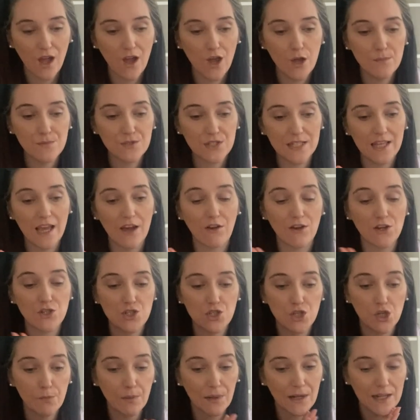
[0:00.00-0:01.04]
So yeah, I
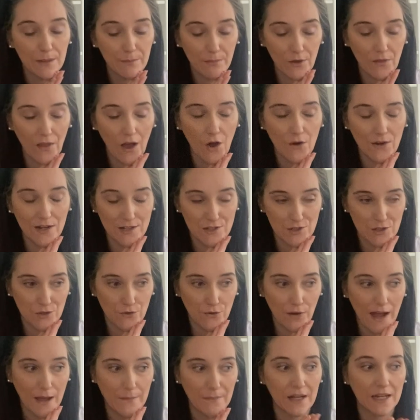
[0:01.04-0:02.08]
stupidly put that on
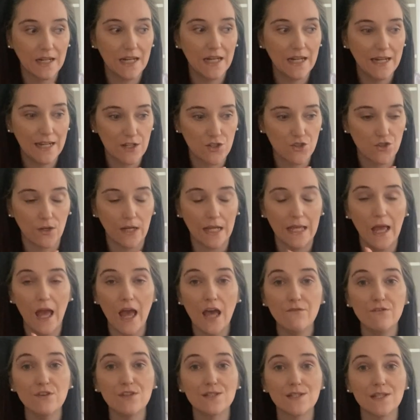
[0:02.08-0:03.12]
Instagram, and literally
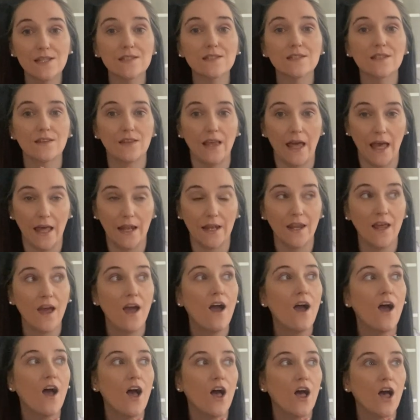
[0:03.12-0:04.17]
ever since then,
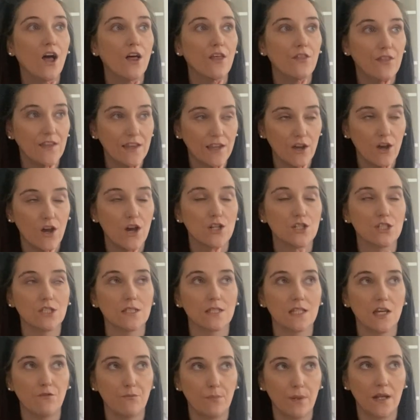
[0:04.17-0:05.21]
the curtains
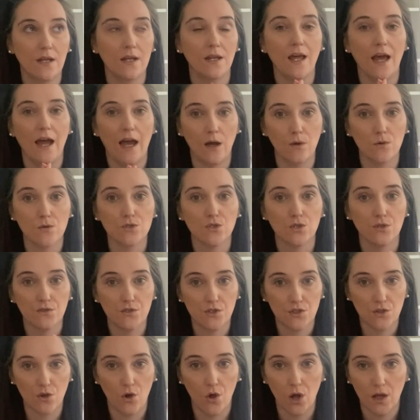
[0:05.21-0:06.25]
have been out of
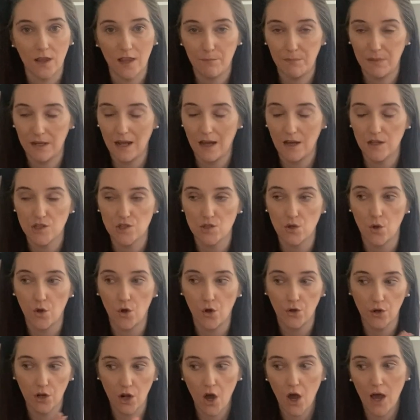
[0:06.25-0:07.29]
stock. They've been out of stock
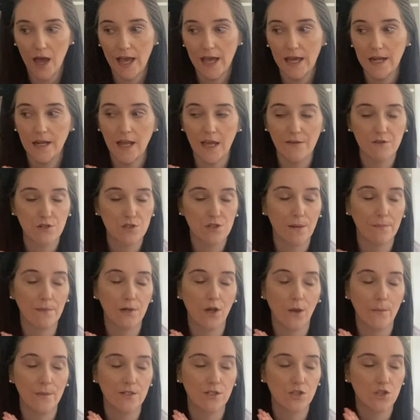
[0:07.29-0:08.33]
online. Every time I
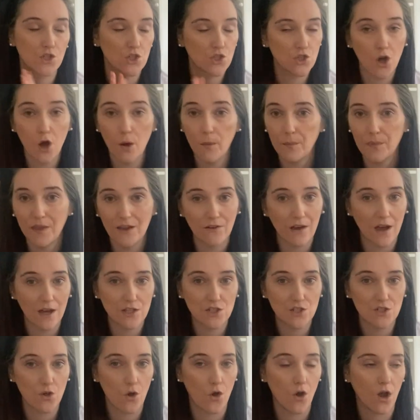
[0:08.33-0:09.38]
go into the shop, they're out of
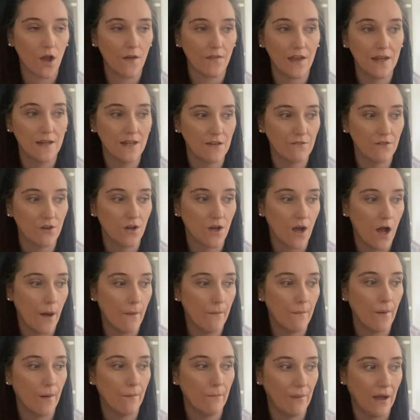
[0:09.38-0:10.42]
stock. They never
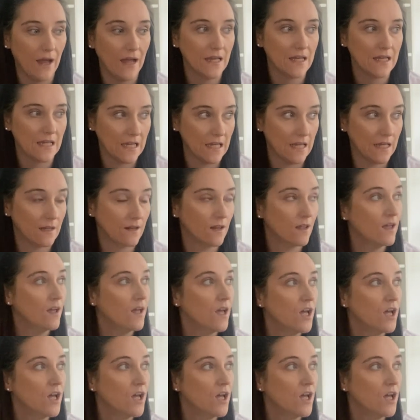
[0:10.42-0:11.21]
come back in.